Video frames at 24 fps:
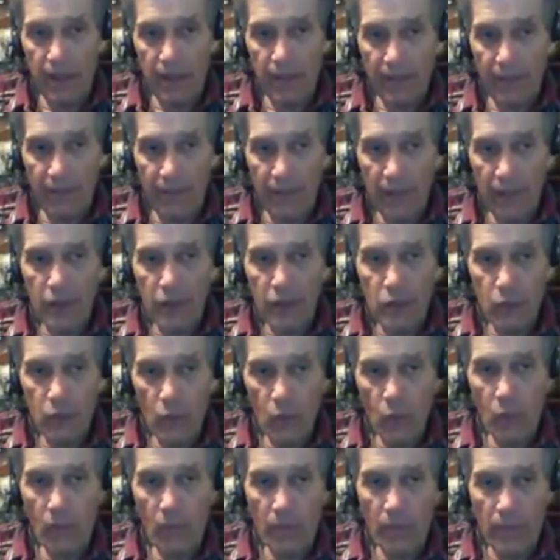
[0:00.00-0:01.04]
And they
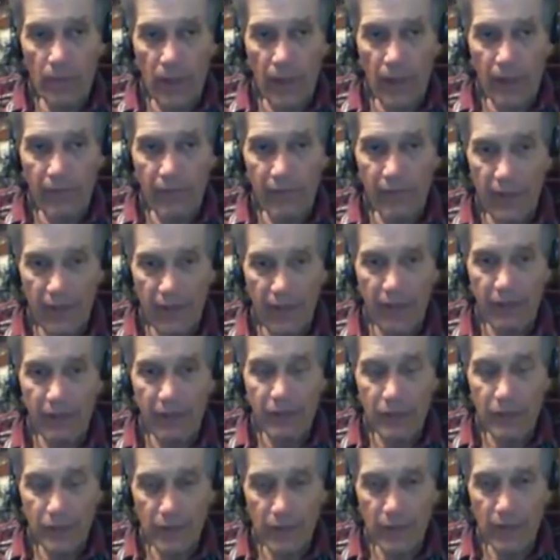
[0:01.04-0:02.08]
swarmed out of a
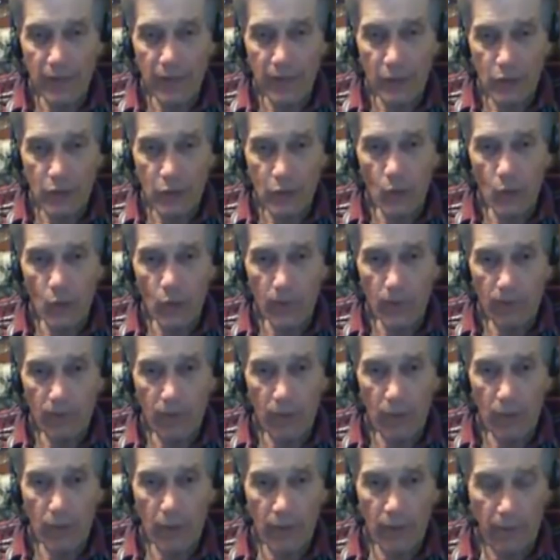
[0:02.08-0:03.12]
hive, so they're in
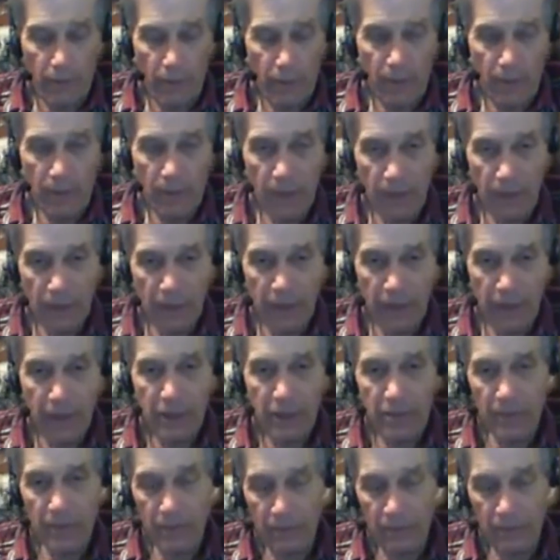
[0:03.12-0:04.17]
swarm mode. To
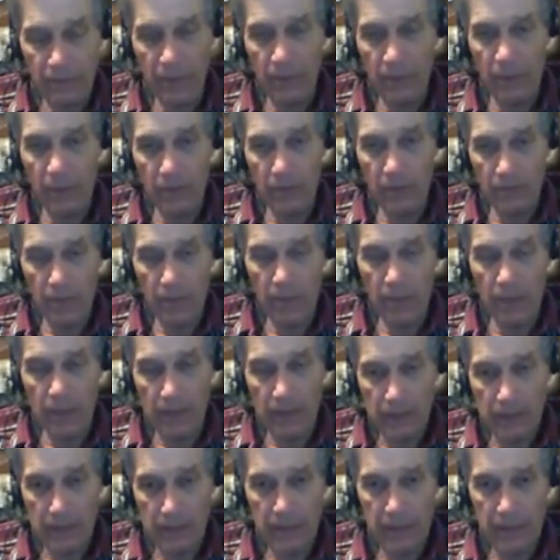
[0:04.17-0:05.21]
catch them and put them in a
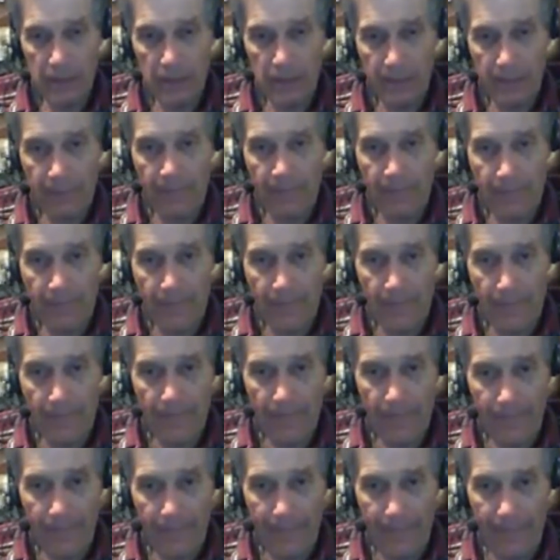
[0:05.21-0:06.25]
box
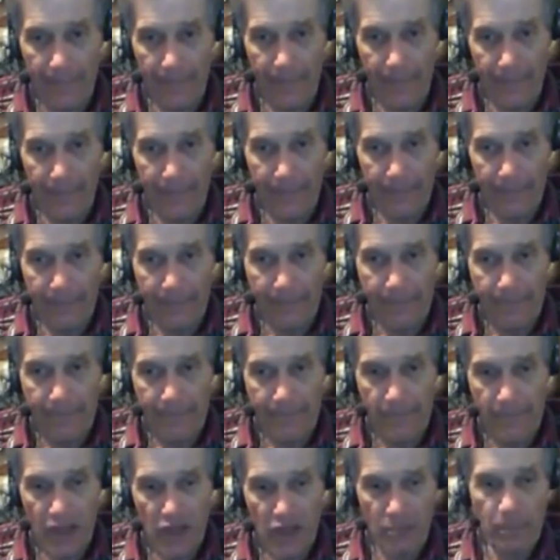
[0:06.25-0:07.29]
and
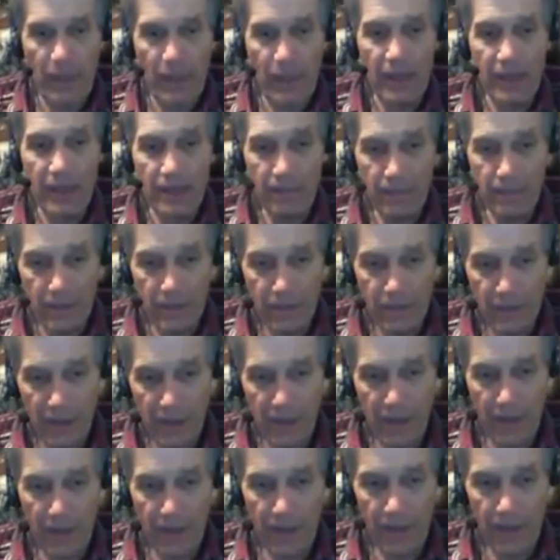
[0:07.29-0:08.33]
expect them to
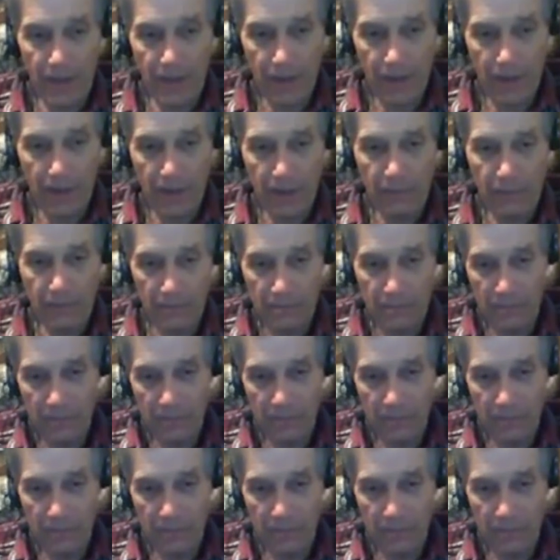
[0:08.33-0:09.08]
stay there